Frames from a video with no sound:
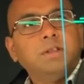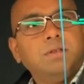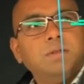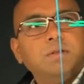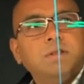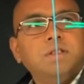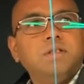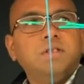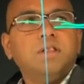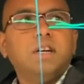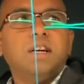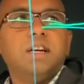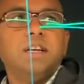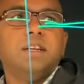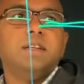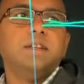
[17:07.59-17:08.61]
So this
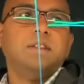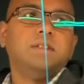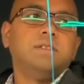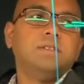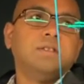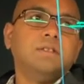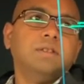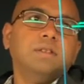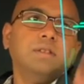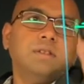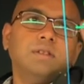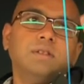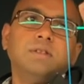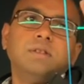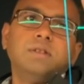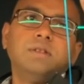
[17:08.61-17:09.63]
guy is
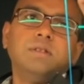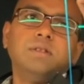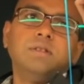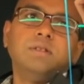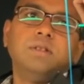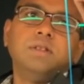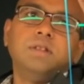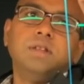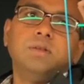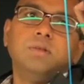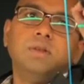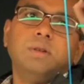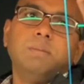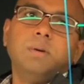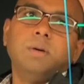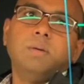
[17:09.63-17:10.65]
3 to the
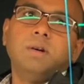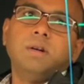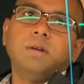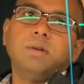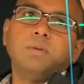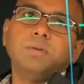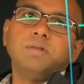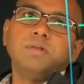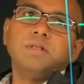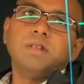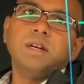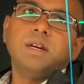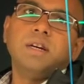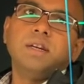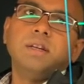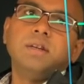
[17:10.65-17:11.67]
power
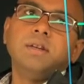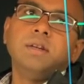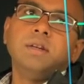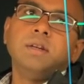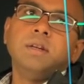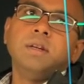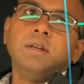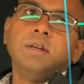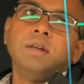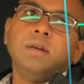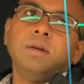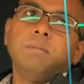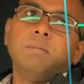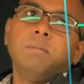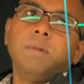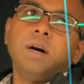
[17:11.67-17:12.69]
cosine
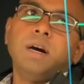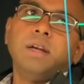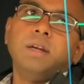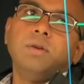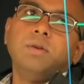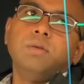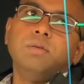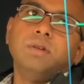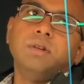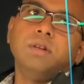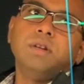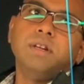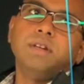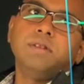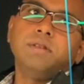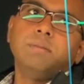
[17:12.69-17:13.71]
pi over
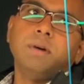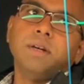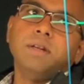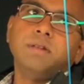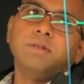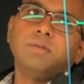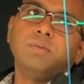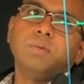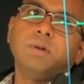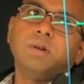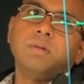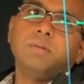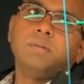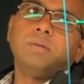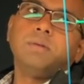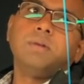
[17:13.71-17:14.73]
x minus 1.